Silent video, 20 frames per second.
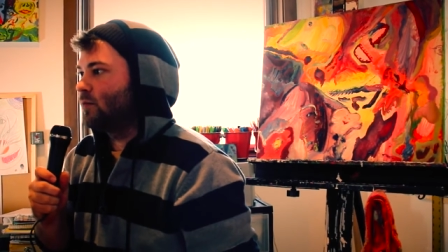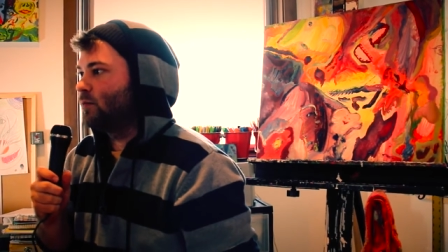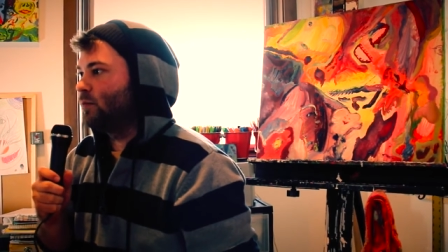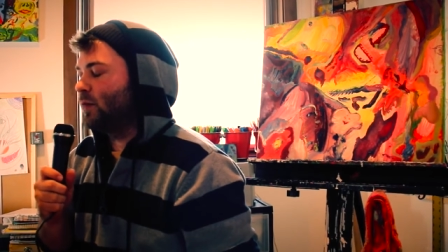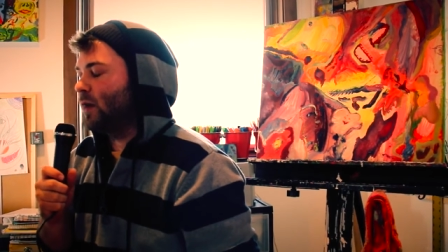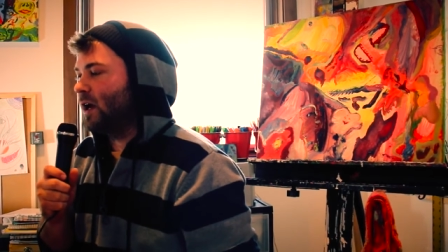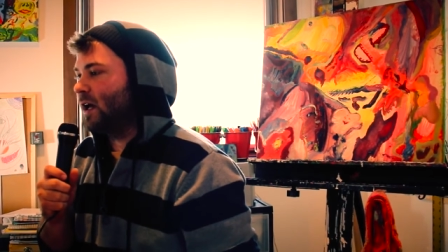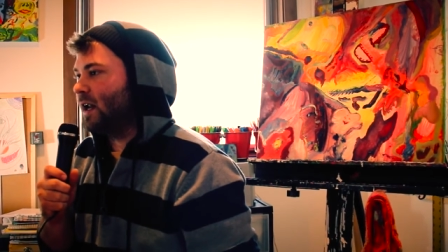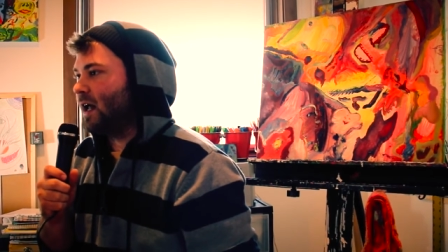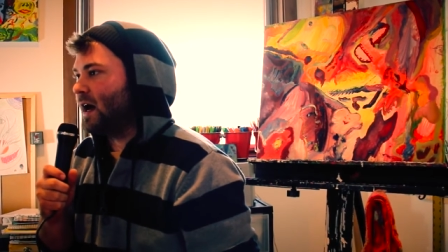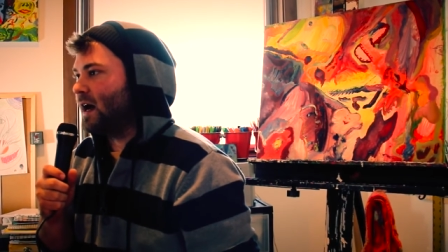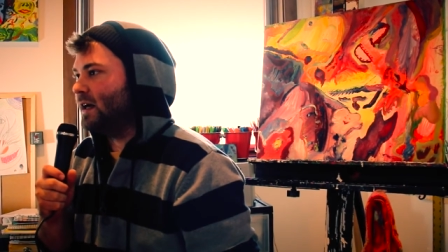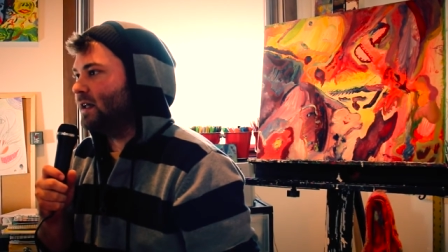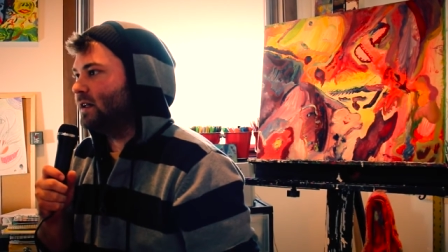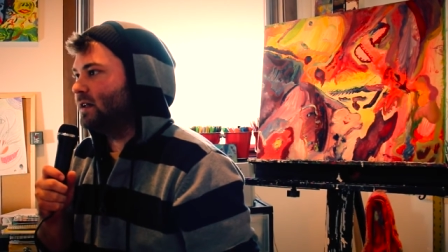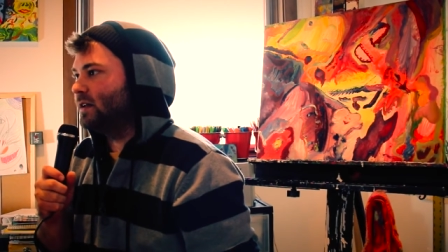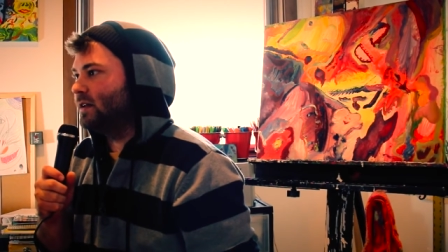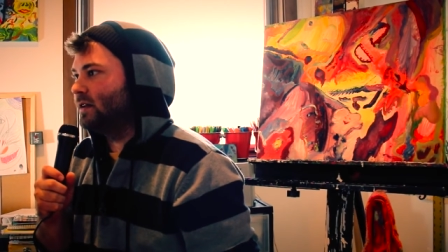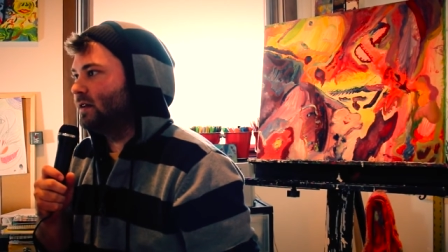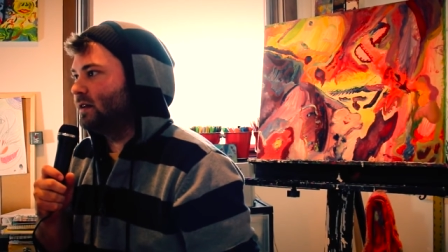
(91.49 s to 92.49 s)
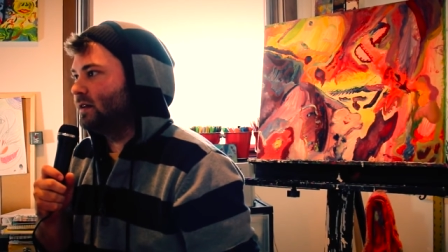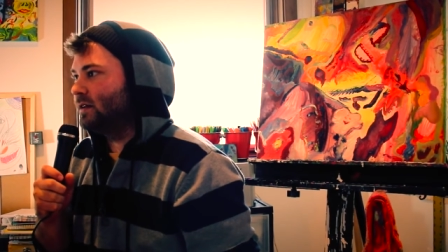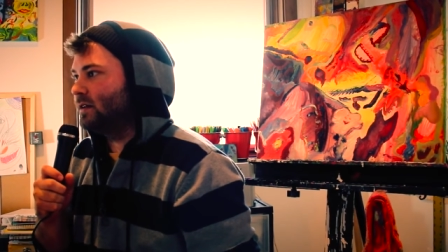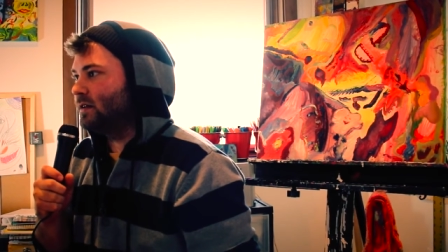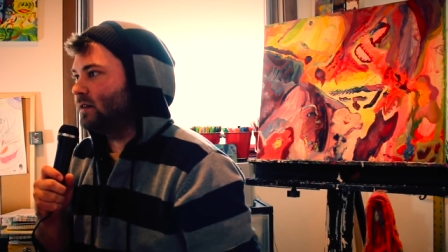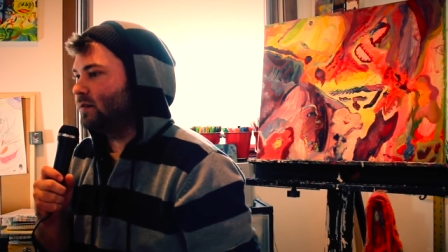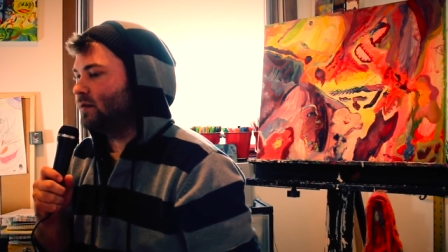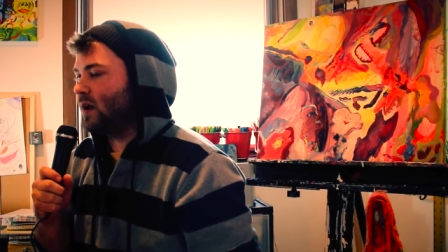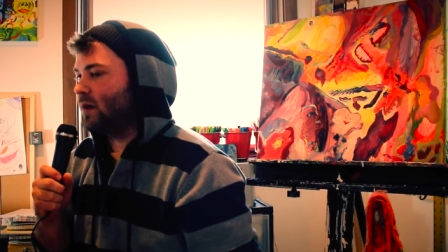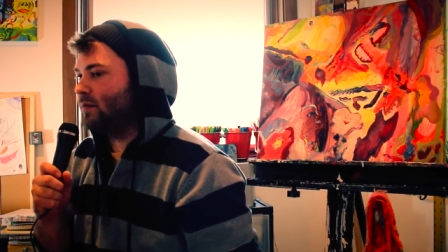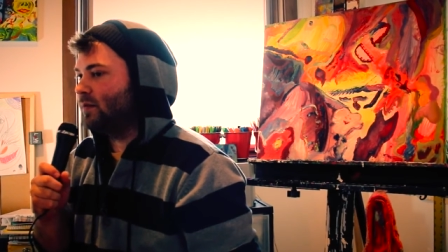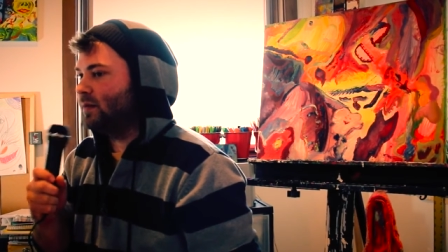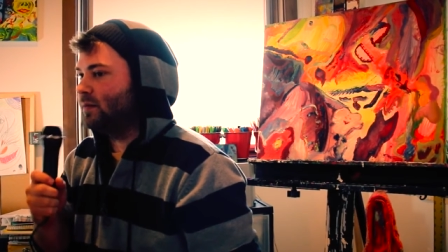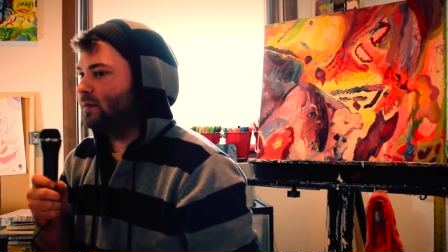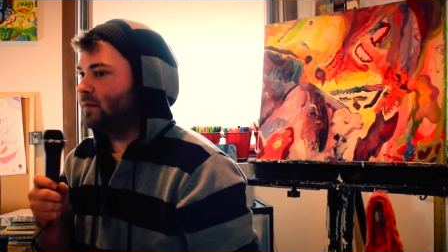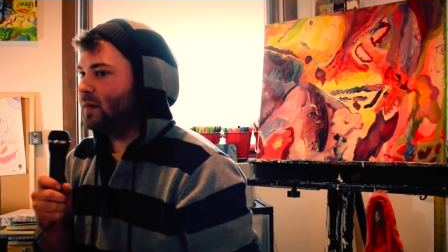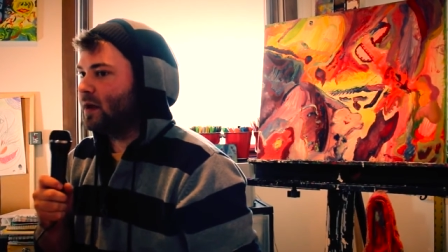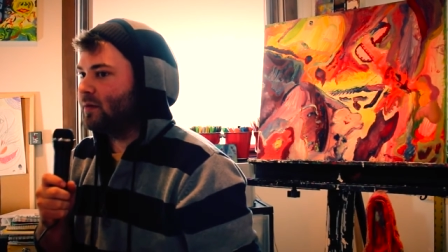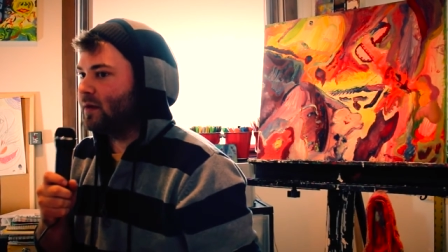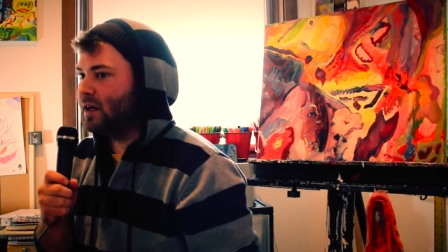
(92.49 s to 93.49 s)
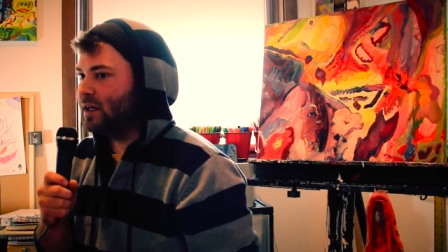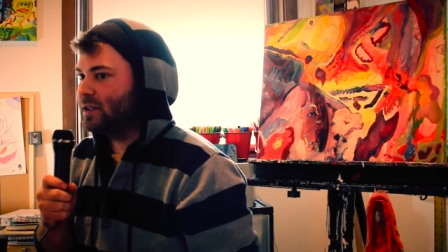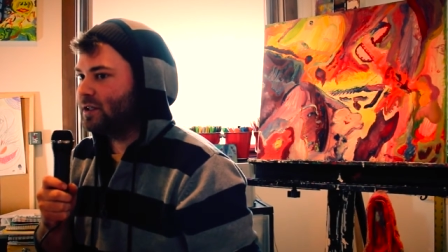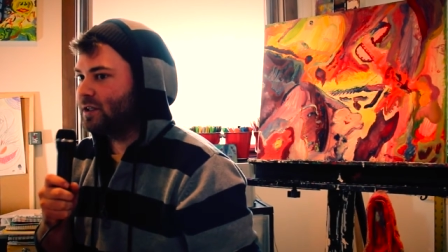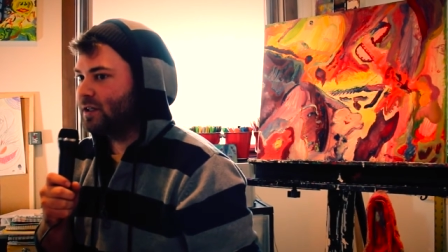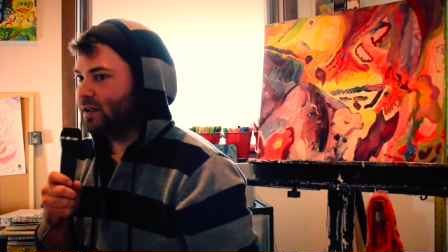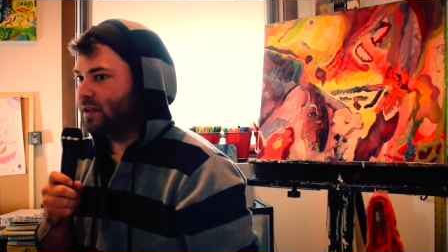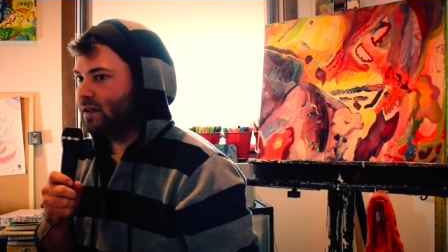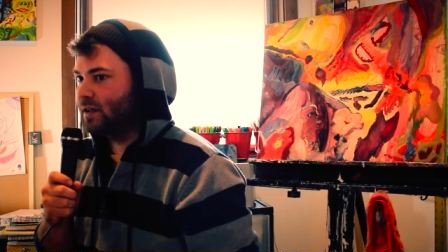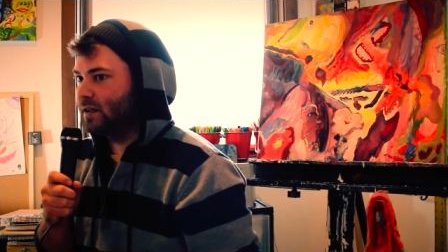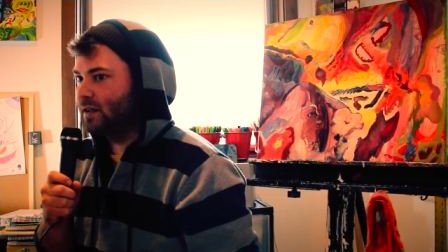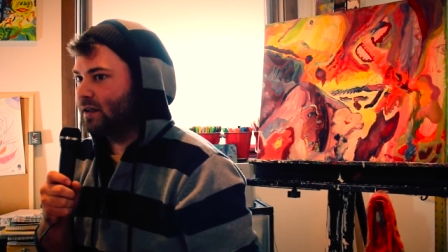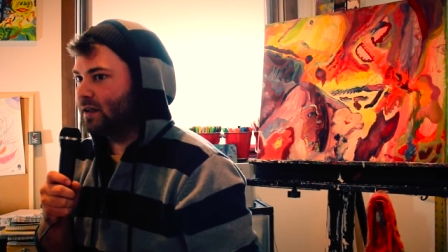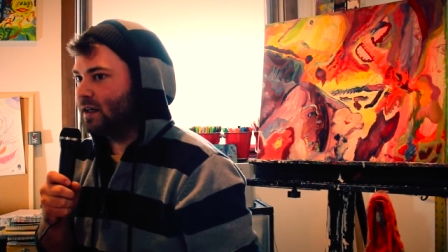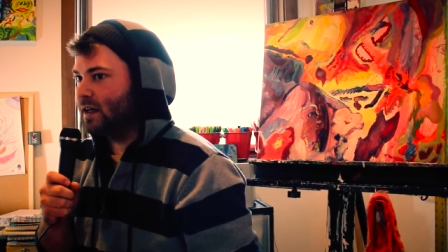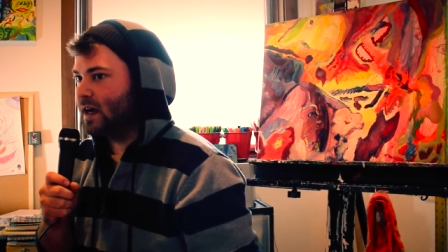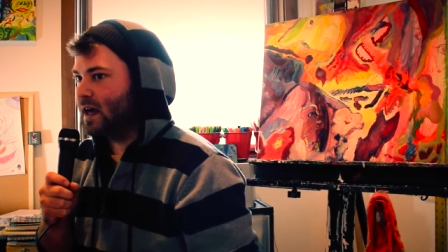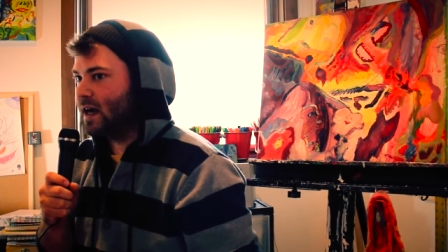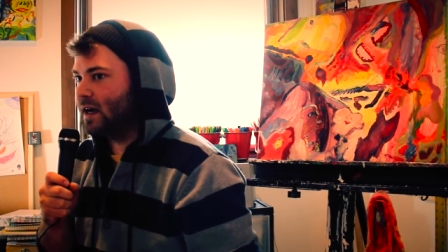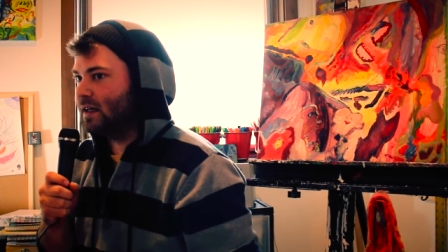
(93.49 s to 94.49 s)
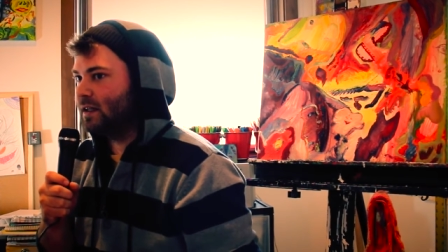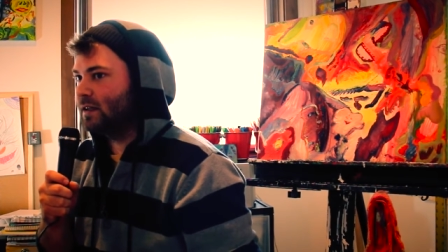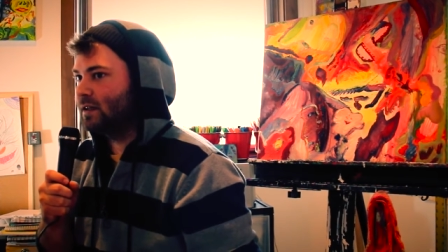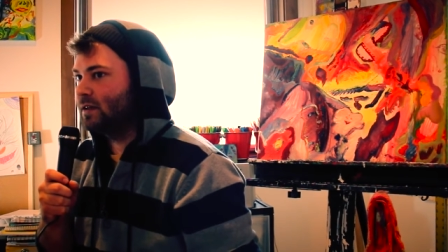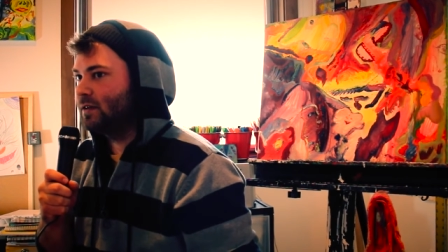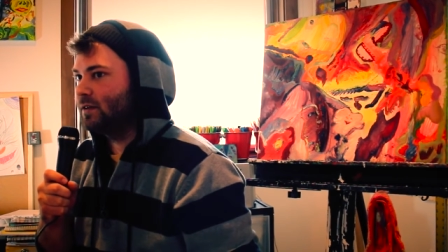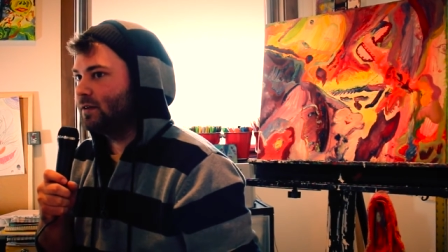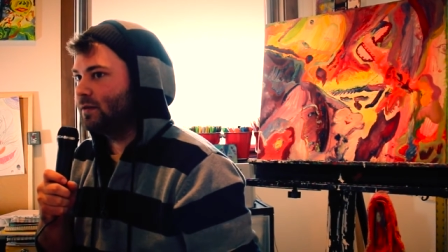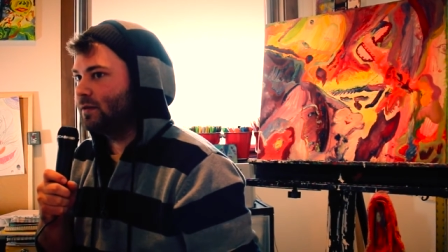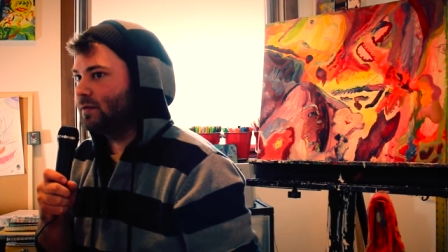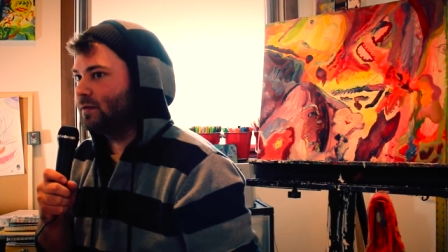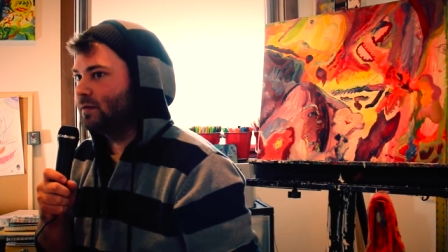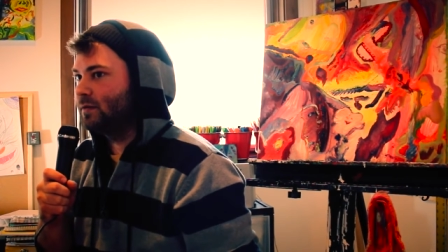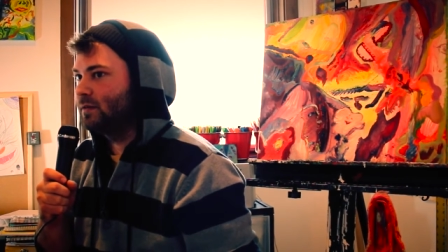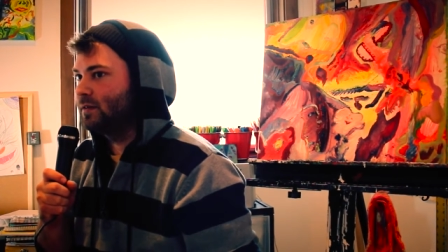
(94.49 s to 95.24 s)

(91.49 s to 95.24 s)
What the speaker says: But I make sure not to